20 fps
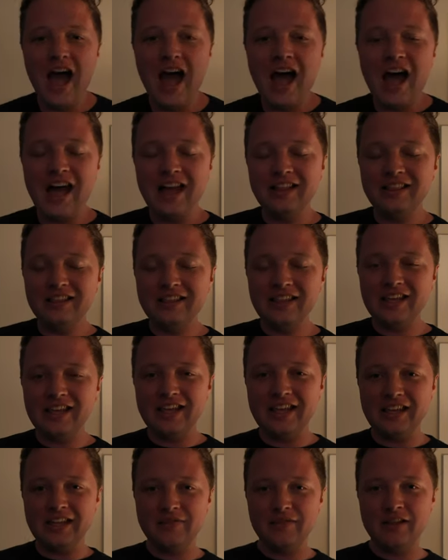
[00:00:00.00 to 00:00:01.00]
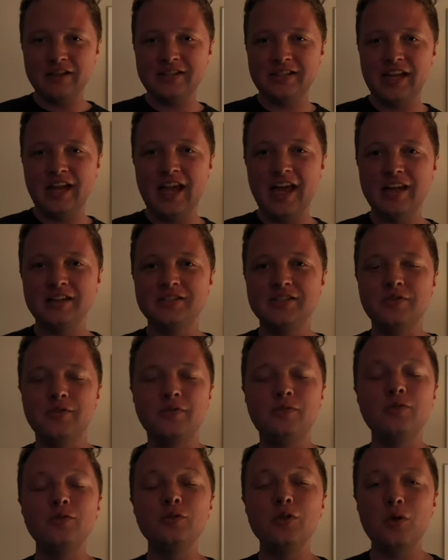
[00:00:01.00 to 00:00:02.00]
I leave to head to
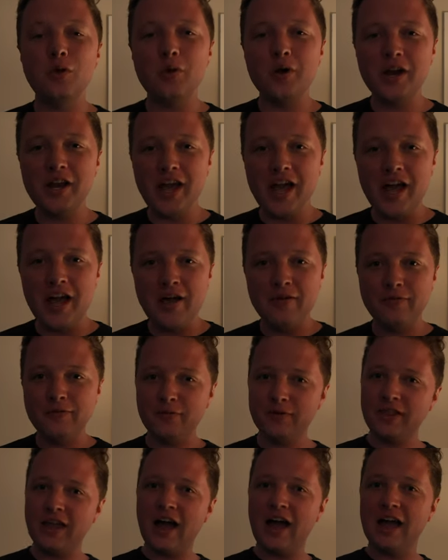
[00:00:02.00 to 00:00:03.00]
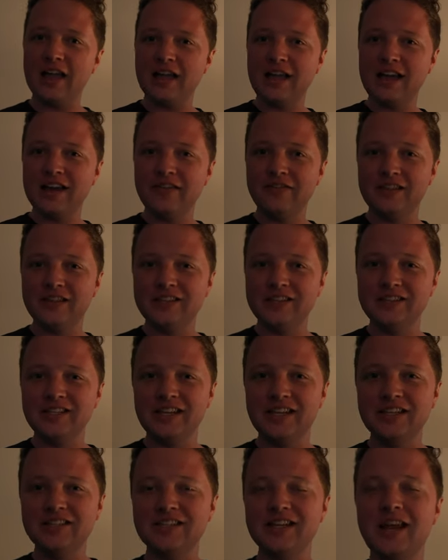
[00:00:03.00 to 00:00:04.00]
Florida for the Icon of the
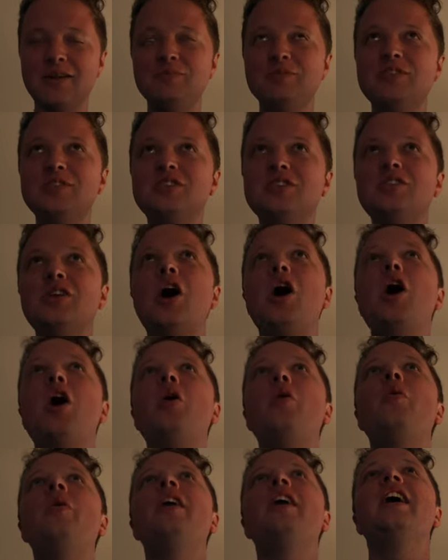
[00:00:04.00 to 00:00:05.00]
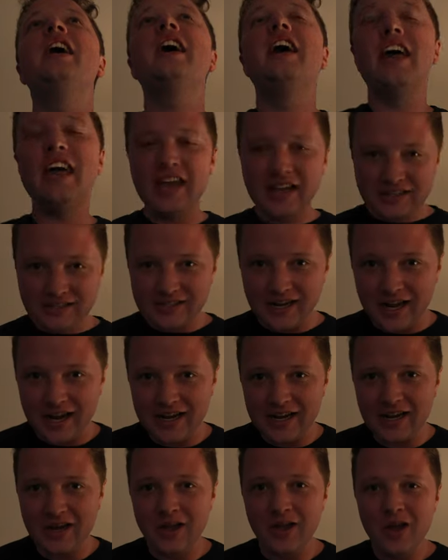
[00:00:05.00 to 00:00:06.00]
Seas and I'm so
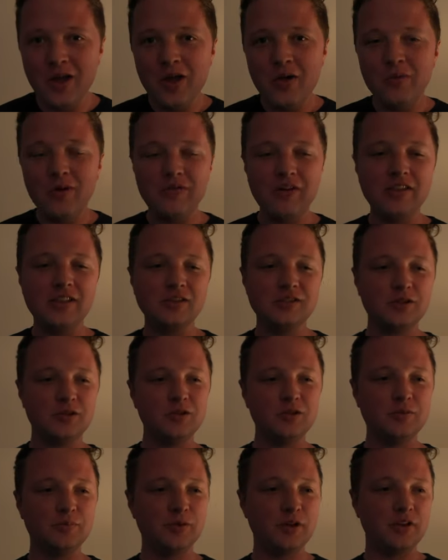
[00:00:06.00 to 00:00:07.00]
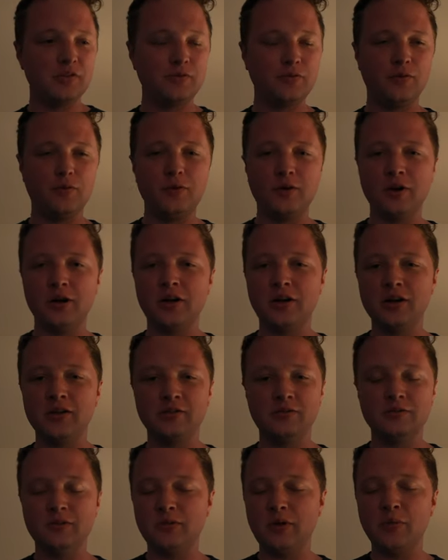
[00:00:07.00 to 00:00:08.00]
excited. We've had this cruise booked for
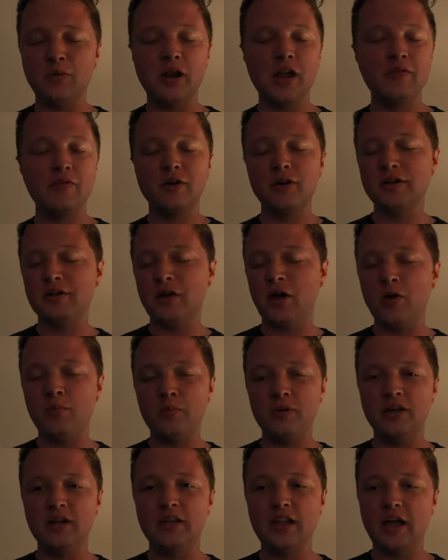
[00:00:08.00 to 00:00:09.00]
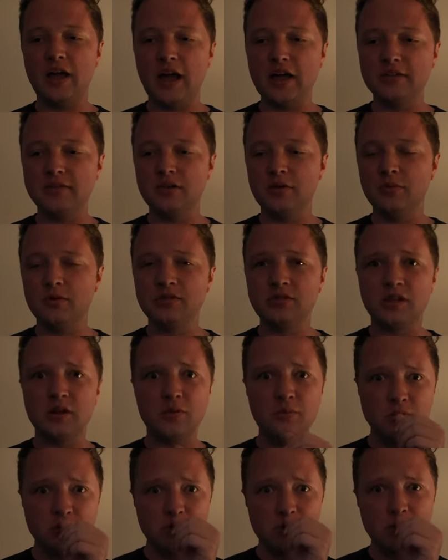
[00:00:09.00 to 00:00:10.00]
whenever it opened in that October, so like
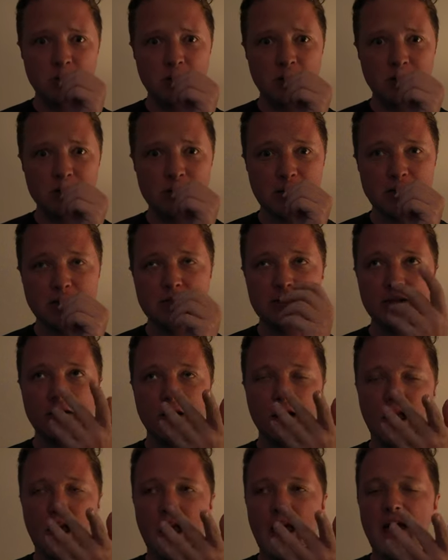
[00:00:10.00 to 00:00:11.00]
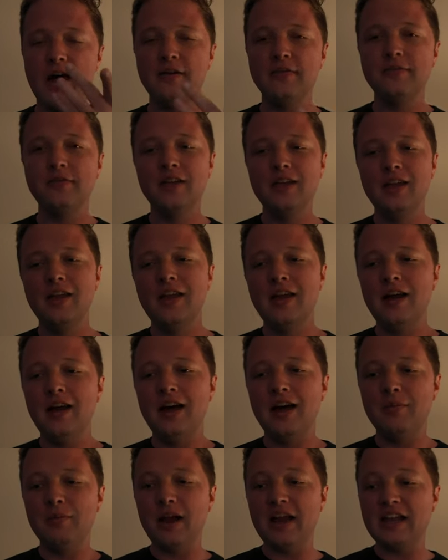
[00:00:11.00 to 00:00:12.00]
almost 2 years, I guess a year and a half.
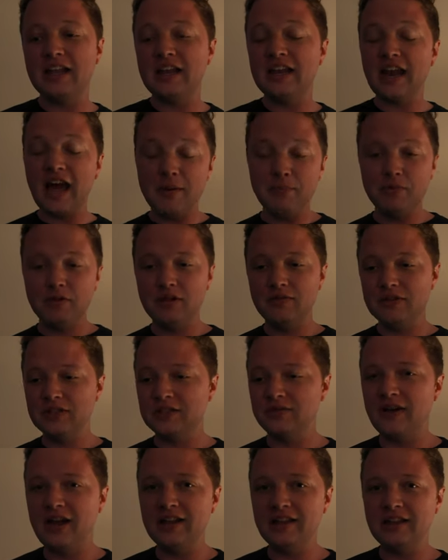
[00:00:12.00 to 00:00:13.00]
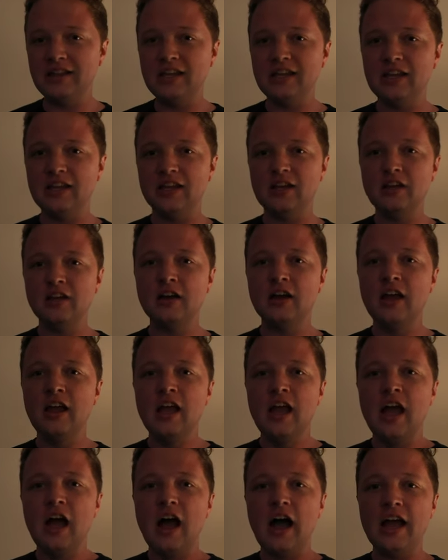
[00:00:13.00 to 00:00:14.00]
I cannot believe it's finally here.
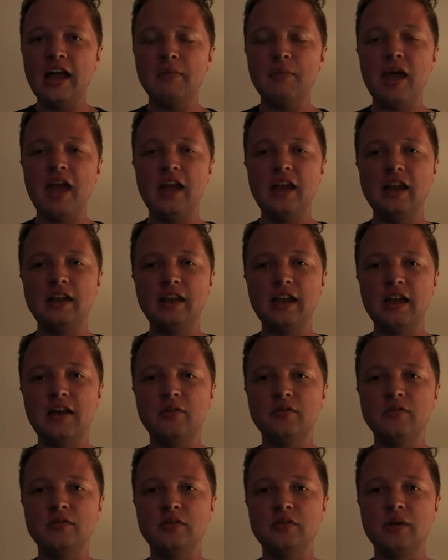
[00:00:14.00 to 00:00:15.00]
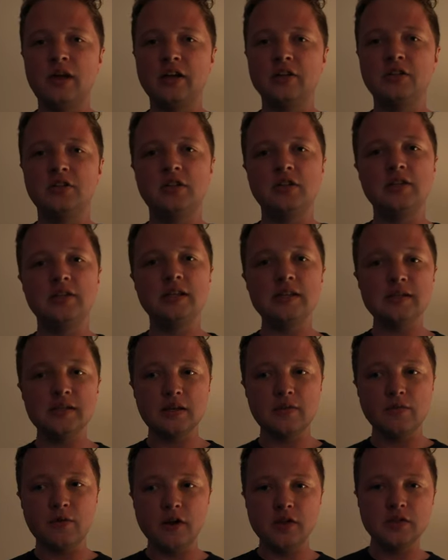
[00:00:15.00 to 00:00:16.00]
I am heading down to actually
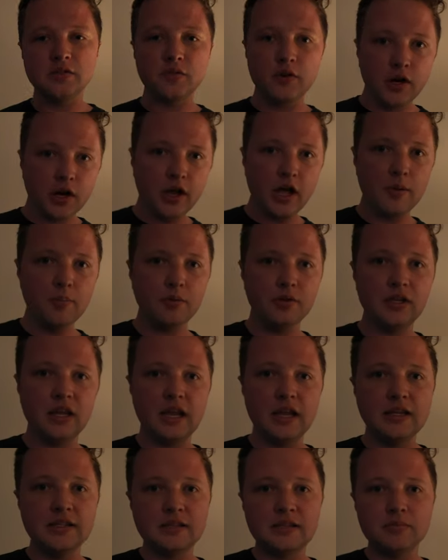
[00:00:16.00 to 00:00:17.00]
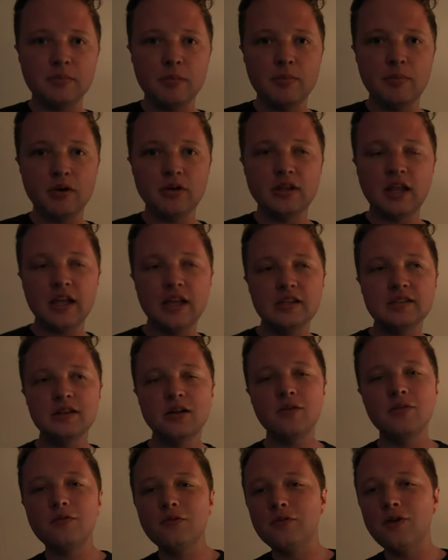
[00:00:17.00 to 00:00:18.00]
Disney first for a couple days because my birthday is
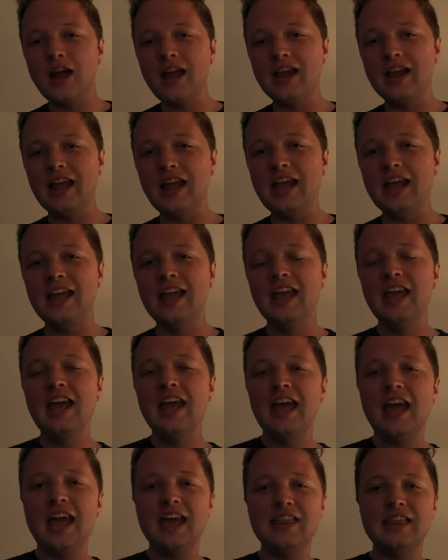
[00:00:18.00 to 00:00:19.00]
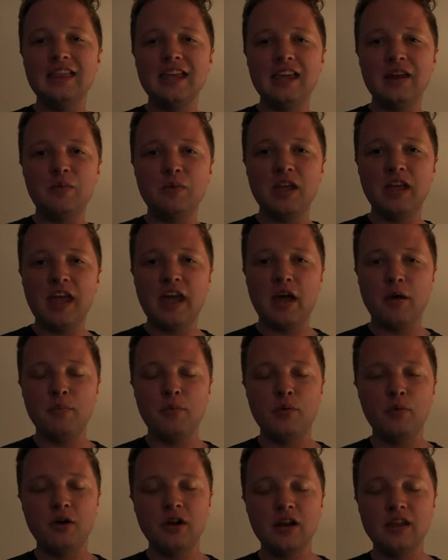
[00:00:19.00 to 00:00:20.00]
on Friday. And then we
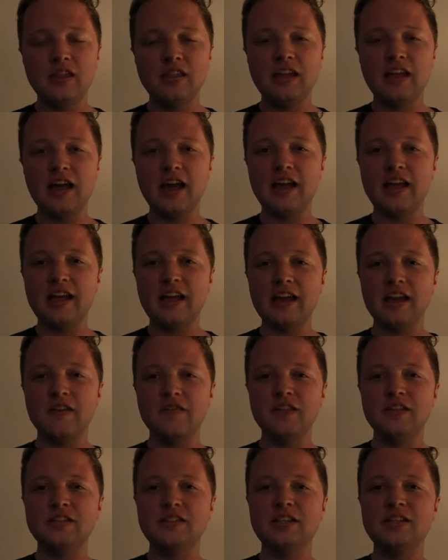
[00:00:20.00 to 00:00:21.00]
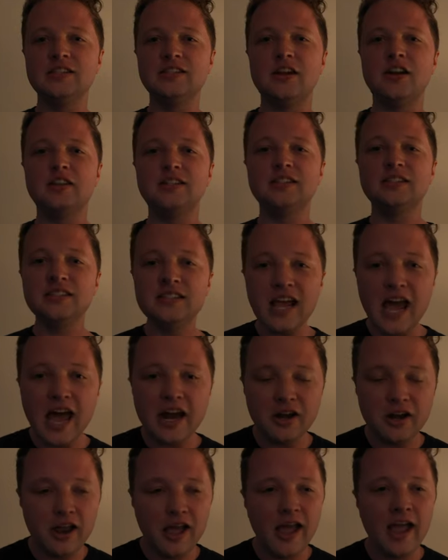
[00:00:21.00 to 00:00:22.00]
board the Icon of the Seas on
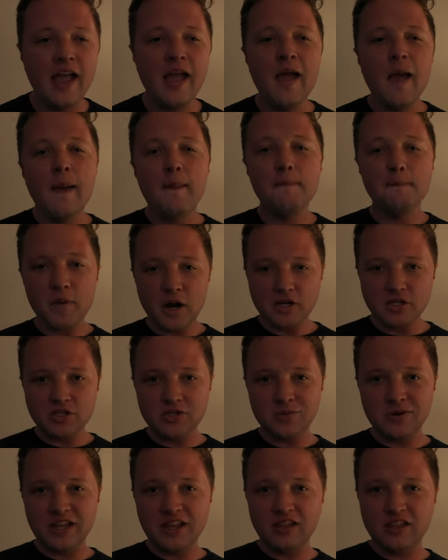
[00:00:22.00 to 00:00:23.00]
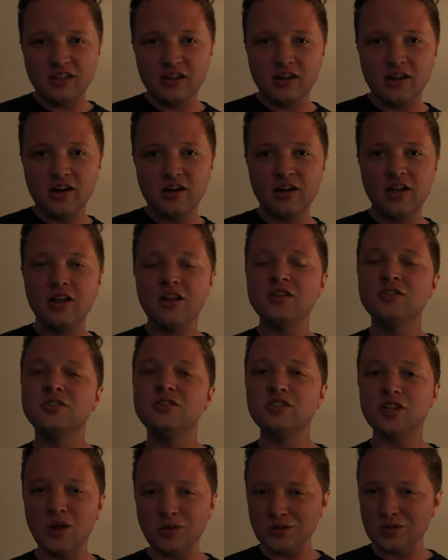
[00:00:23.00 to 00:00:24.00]
Saturday, March 23rd.
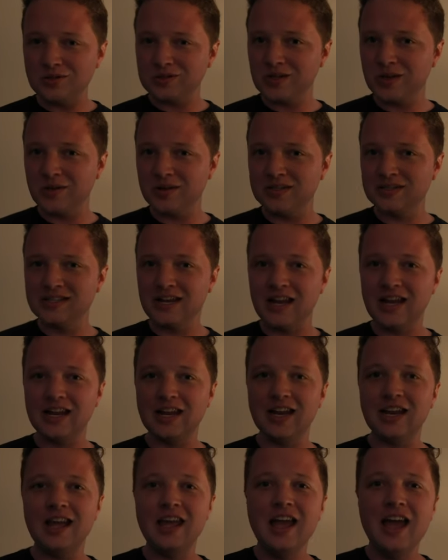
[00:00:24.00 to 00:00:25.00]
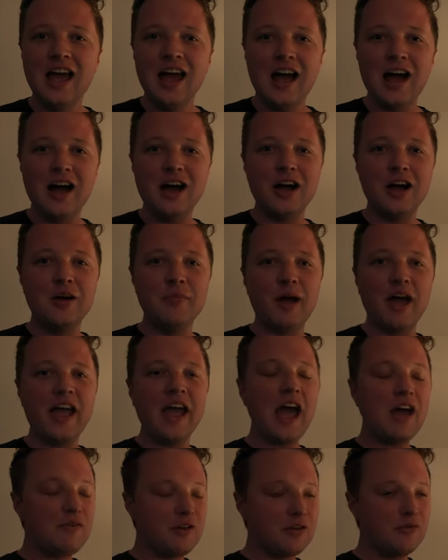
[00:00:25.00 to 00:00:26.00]
So excited. I
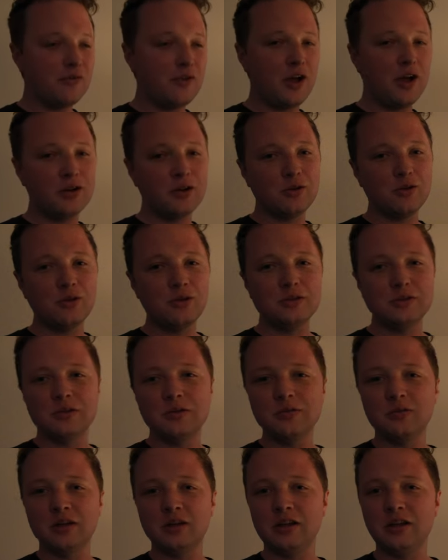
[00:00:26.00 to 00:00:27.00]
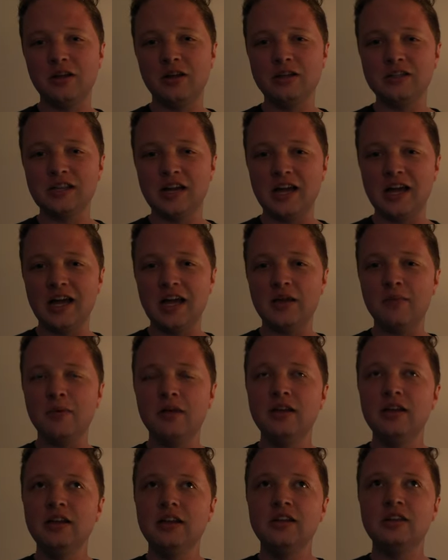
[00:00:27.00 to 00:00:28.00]
haven't vlogged a cruise in a really long time.
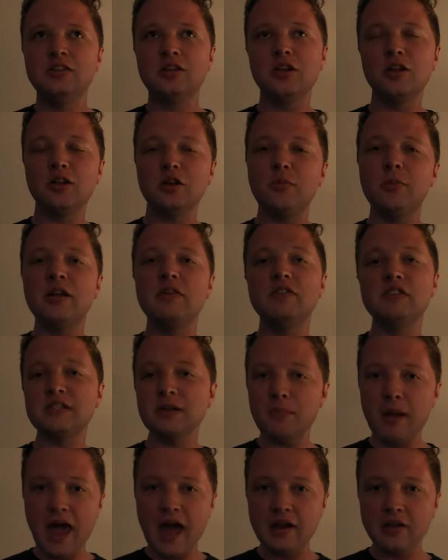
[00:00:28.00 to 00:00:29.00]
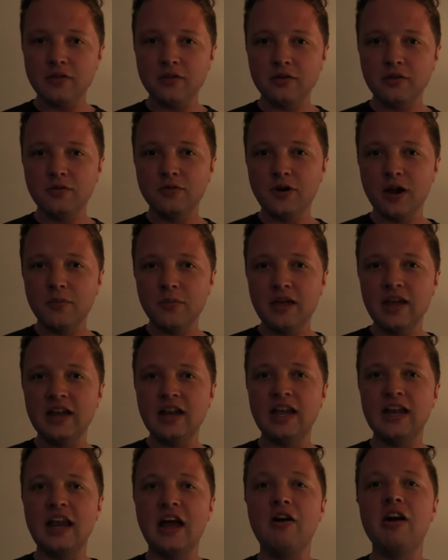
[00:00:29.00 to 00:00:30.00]
Took a little bit of a sabbatical from
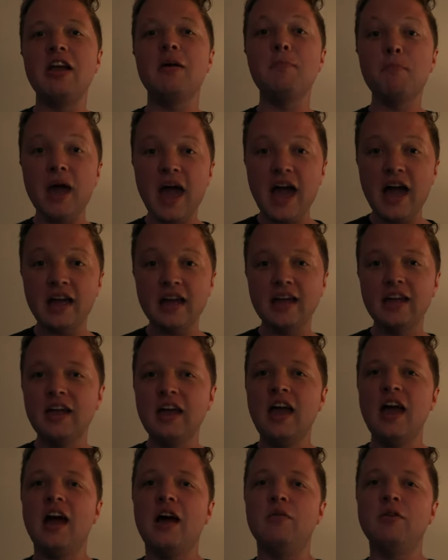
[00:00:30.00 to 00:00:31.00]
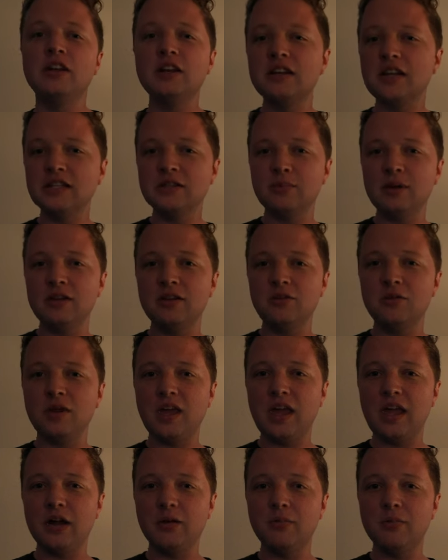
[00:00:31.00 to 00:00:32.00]
it. And now I am back. I want to test my new
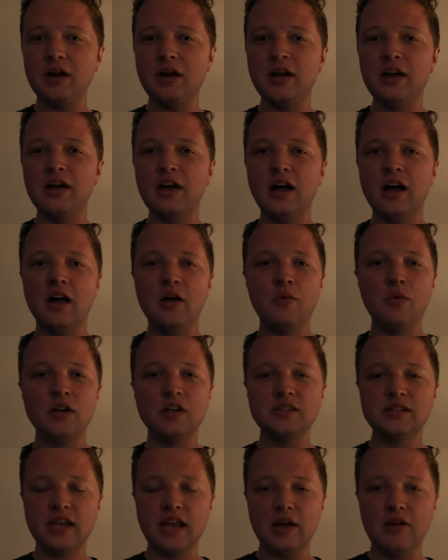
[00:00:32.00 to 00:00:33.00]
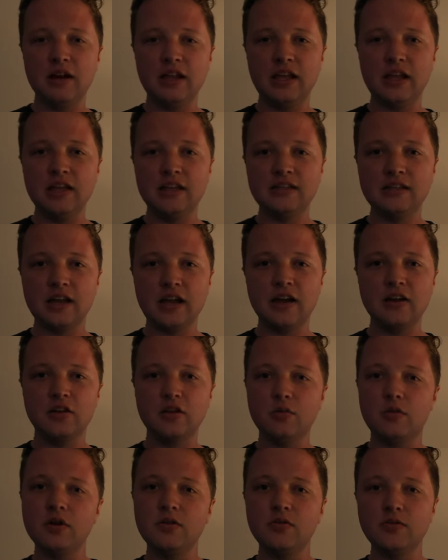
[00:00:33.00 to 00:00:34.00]
camera. I want to see how it is. I got a
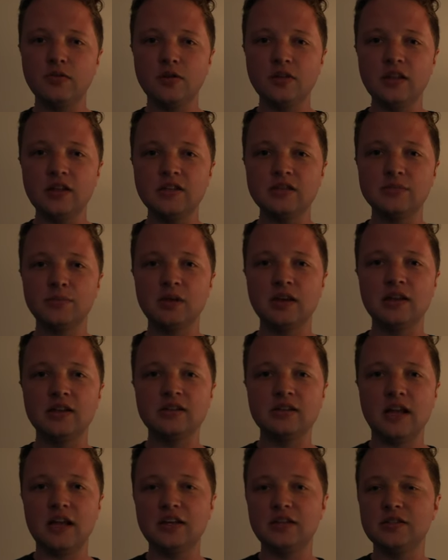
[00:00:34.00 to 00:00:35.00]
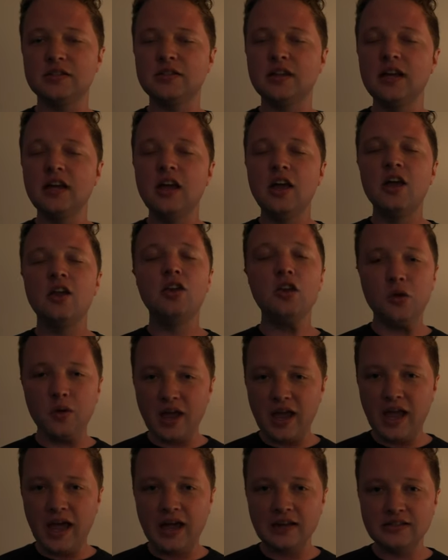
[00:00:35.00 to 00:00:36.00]
new one for this because I just knew
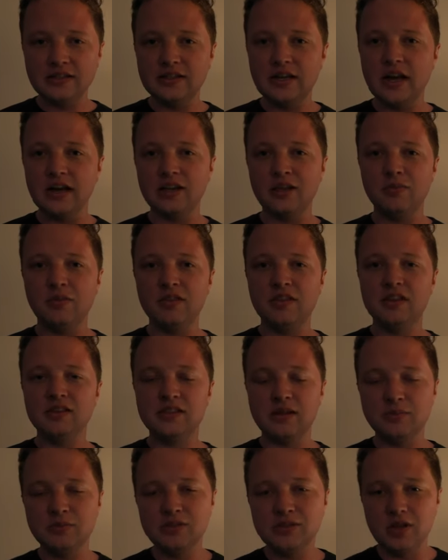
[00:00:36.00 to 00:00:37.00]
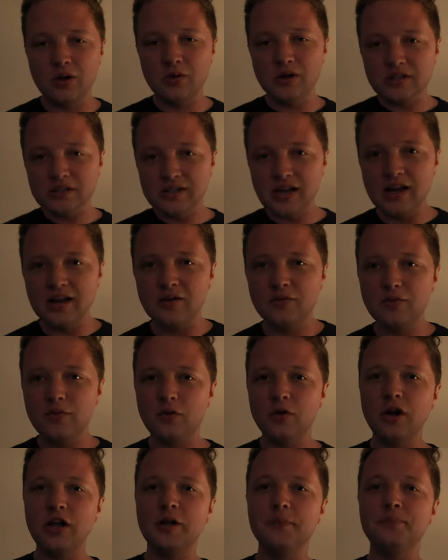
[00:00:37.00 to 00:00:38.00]
I had to document this. I'm so excited
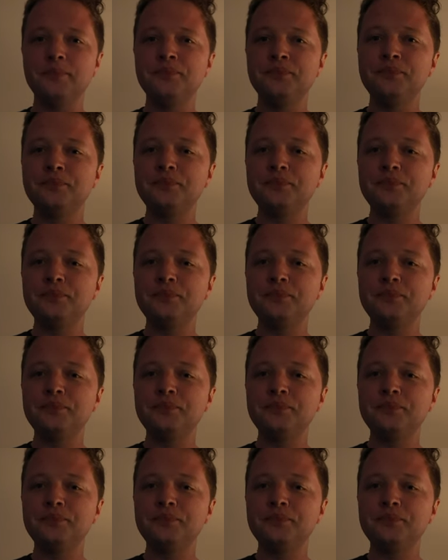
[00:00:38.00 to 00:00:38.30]
for it.